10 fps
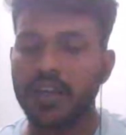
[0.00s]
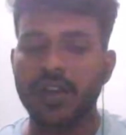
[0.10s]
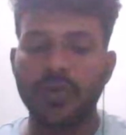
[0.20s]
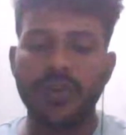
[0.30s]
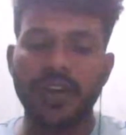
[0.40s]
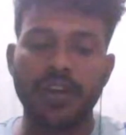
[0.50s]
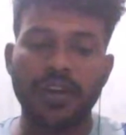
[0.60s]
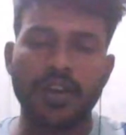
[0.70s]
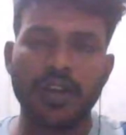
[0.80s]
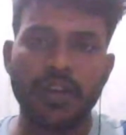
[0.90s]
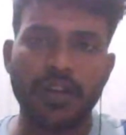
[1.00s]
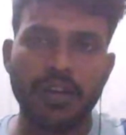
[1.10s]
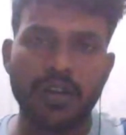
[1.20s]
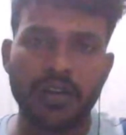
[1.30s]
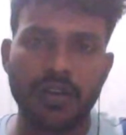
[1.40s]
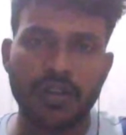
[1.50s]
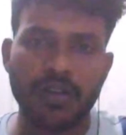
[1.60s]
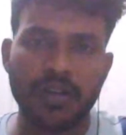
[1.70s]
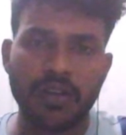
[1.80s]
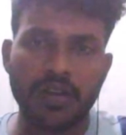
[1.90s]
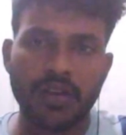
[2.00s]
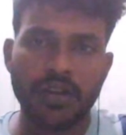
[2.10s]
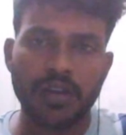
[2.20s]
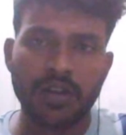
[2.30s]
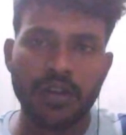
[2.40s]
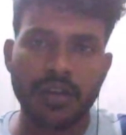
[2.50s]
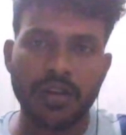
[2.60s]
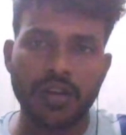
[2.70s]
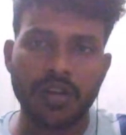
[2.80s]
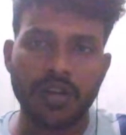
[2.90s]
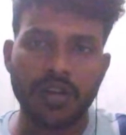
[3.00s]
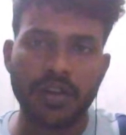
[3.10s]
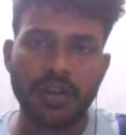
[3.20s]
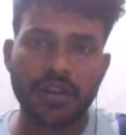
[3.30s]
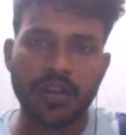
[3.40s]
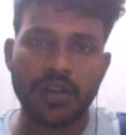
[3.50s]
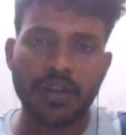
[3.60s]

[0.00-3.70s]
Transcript: That's why NMOS is not good for logic 1.